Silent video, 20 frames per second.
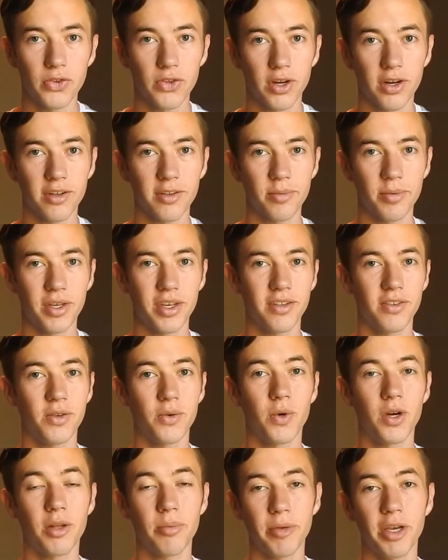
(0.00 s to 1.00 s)
starts, because
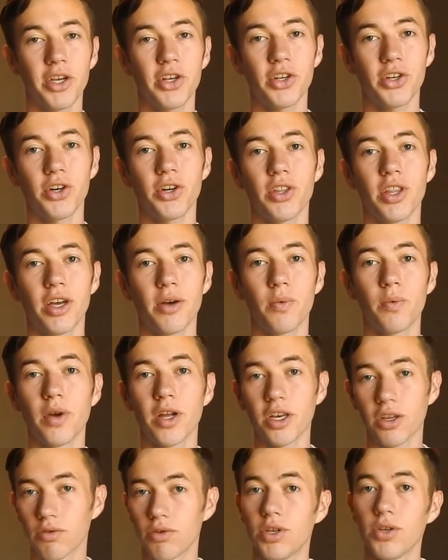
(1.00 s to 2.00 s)
you want to make sure that
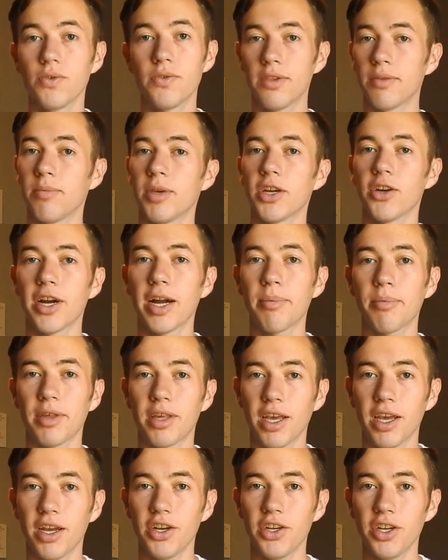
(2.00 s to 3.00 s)
when you do submit your
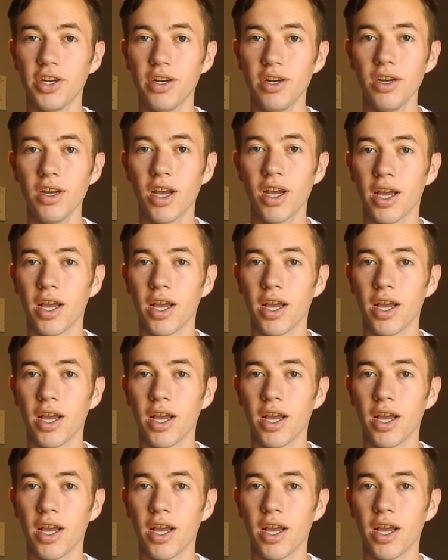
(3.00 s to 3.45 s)
application,